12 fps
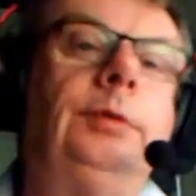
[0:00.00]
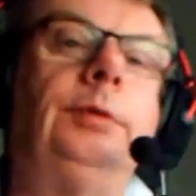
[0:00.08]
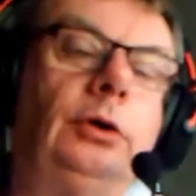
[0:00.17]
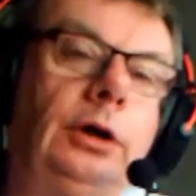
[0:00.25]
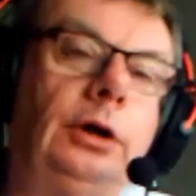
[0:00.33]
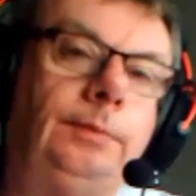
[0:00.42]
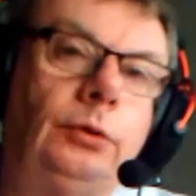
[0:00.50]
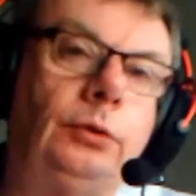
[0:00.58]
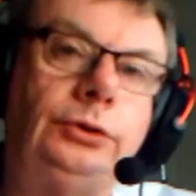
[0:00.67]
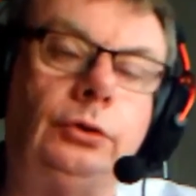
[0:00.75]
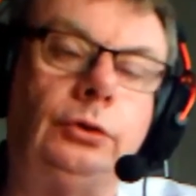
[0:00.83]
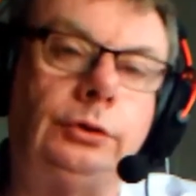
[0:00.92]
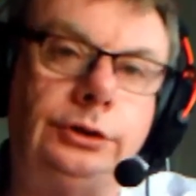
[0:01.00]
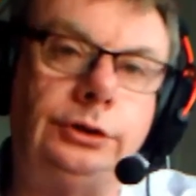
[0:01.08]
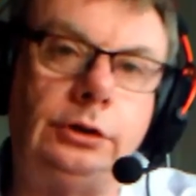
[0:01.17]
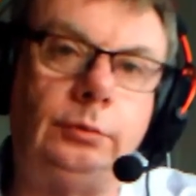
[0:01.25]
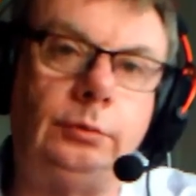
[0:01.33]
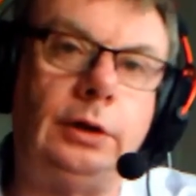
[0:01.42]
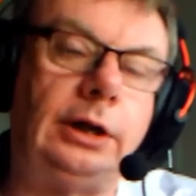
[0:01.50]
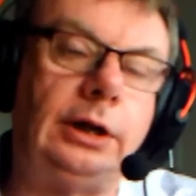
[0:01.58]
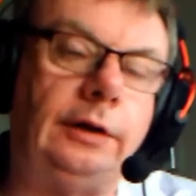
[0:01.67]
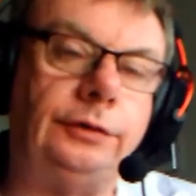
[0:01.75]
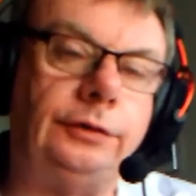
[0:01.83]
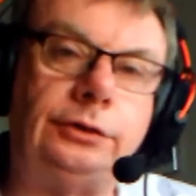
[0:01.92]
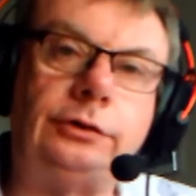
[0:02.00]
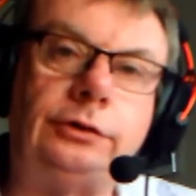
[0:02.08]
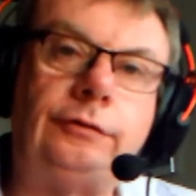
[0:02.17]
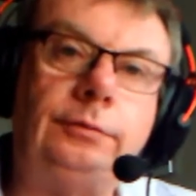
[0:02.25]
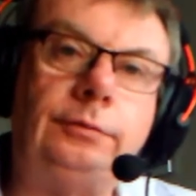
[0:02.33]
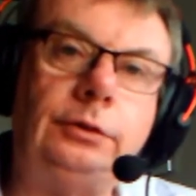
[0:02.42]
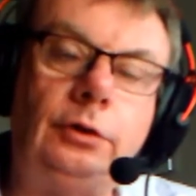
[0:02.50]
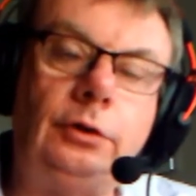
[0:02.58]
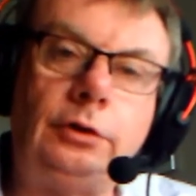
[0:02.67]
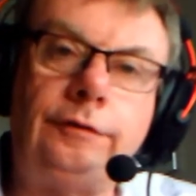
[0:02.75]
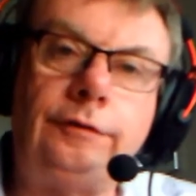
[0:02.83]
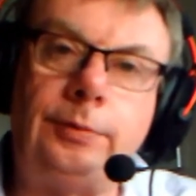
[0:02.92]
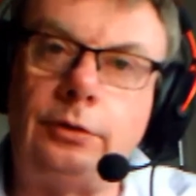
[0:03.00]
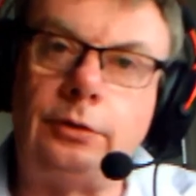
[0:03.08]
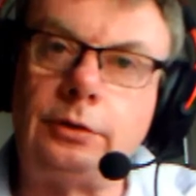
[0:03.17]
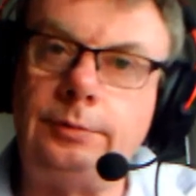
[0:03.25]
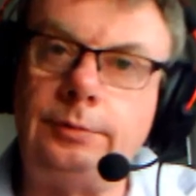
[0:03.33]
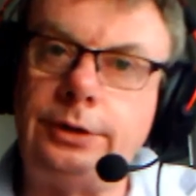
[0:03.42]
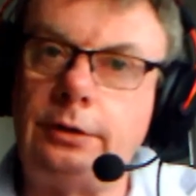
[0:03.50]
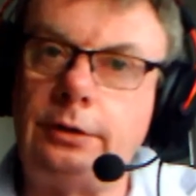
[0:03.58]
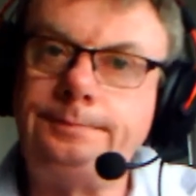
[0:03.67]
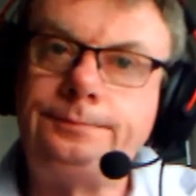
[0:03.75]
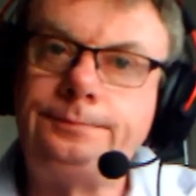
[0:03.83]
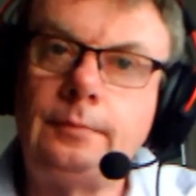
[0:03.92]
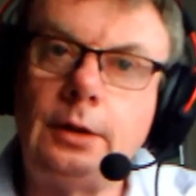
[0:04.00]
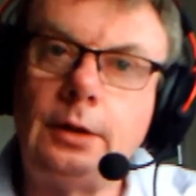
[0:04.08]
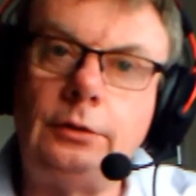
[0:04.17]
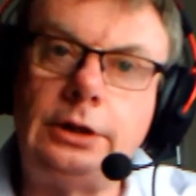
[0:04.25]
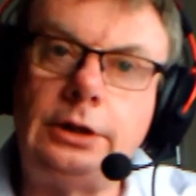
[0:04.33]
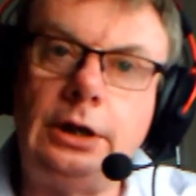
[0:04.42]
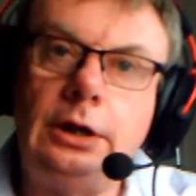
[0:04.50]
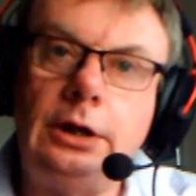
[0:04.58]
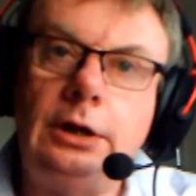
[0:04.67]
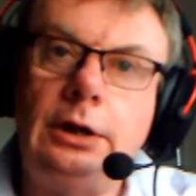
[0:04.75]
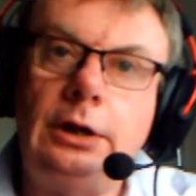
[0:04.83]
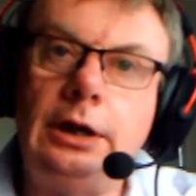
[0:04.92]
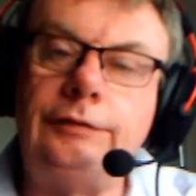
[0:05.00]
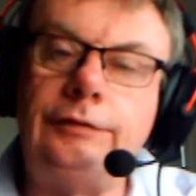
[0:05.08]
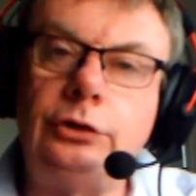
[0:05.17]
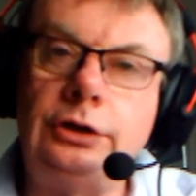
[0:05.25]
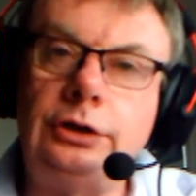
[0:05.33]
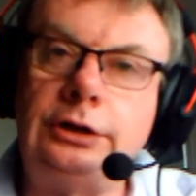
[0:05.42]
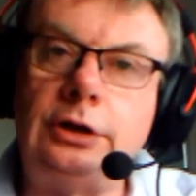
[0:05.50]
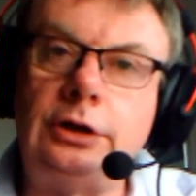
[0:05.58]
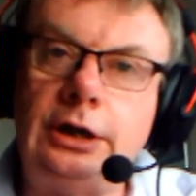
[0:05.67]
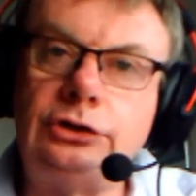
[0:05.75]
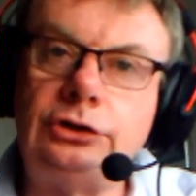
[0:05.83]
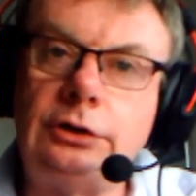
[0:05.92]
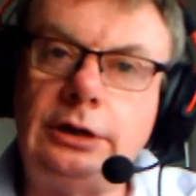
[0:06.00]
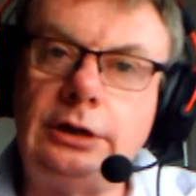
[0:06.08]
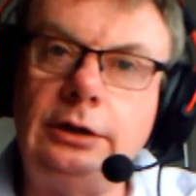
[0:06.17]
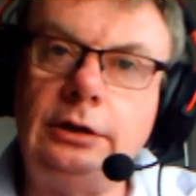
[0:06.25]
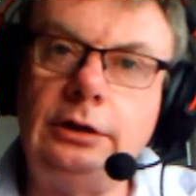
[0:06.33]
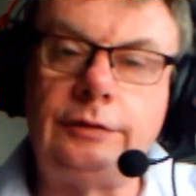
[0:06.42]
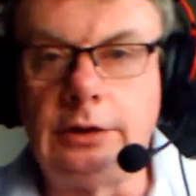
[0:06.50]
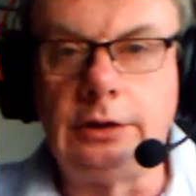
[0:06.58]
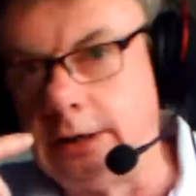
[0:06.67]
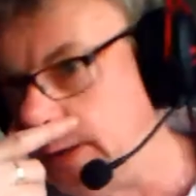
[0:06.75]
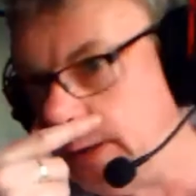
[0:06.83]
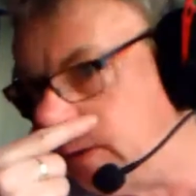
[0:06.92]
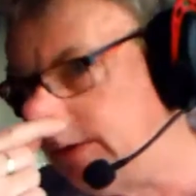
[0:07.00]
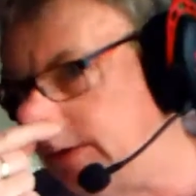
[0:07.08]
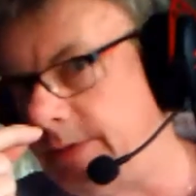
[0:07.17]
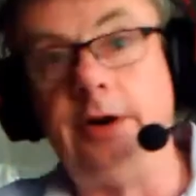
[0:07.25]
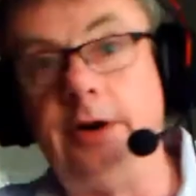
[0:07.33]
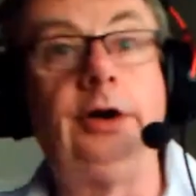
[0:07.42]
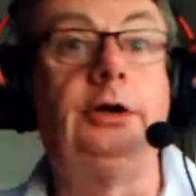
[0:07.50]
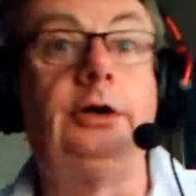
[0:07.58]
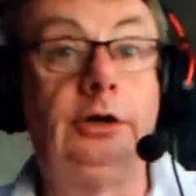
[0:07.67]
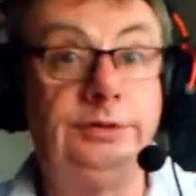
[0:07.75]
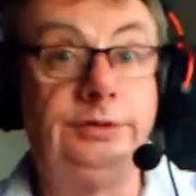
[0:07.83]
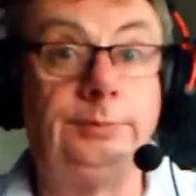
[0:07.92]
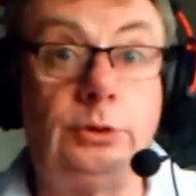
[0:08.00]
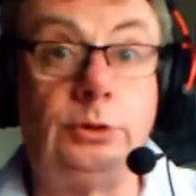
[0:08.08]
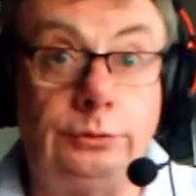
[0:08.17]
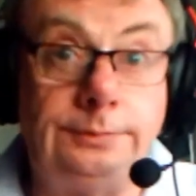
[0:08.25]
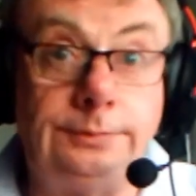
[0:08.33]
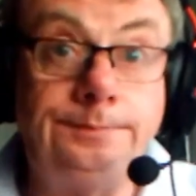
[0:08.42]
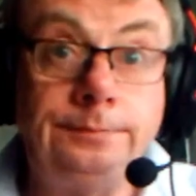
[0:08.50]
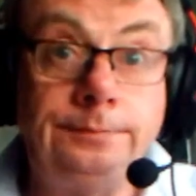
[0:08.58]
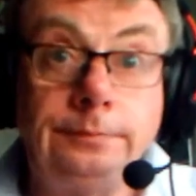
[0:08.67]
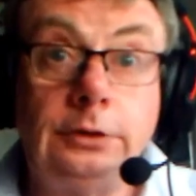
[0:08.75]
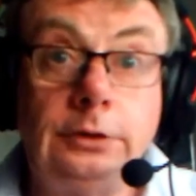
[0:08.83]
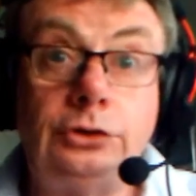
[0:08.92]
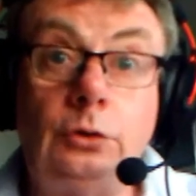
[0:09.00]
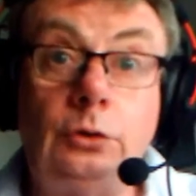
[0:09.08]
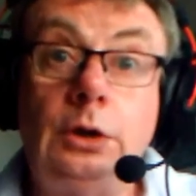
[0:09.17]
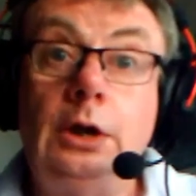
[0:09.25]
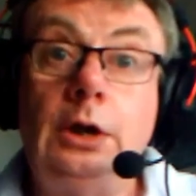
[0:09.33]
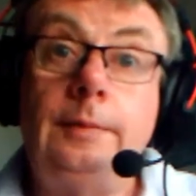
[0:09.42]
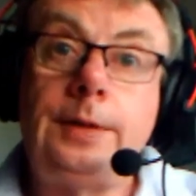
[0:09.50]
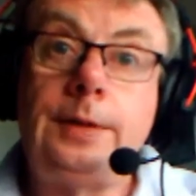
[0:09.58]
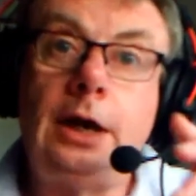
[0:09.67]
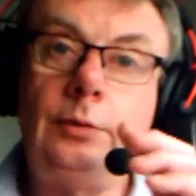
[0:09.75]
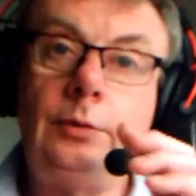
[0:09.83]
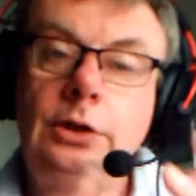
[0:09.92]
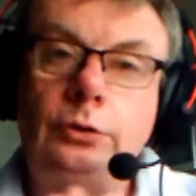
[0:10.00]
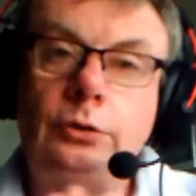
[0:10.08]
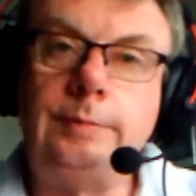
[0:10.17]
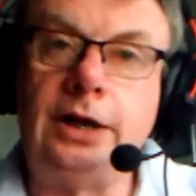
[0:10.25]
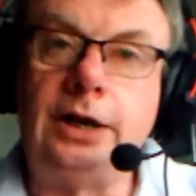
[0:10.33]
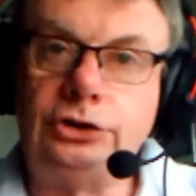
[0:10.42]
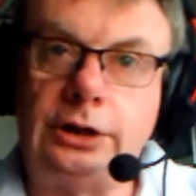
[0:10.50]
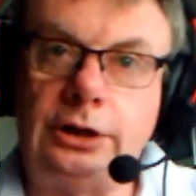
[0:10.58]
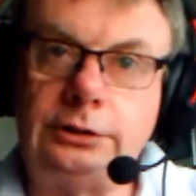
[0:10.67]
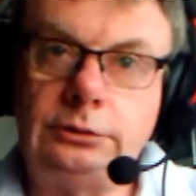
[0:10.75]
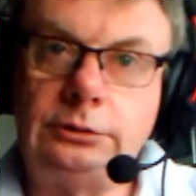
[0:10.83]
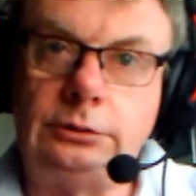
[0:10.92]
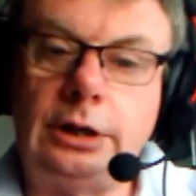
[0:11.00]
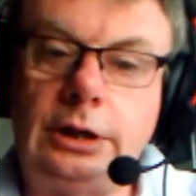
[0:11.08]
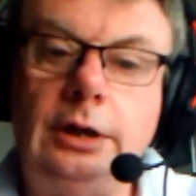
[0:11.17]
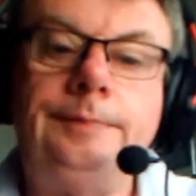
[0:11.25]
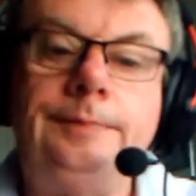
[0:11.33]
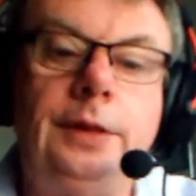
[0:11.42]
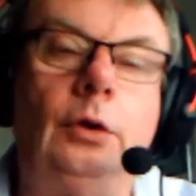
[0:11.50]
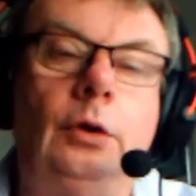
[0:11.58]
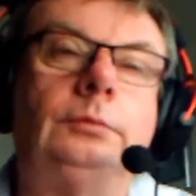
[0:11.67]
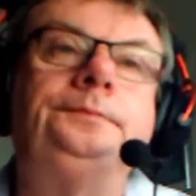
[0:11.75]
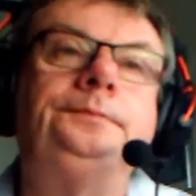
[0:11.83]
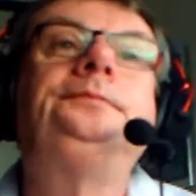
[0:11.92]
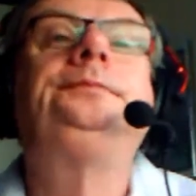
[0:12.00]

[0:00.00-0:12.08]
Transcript: you'd be looking at a postcode because you could well get visitors from north of the border coming down. Okay. If you're doing it international, then you've got like, it could be America, it could be zip codes. So how are you going to manage that? Okay. Now,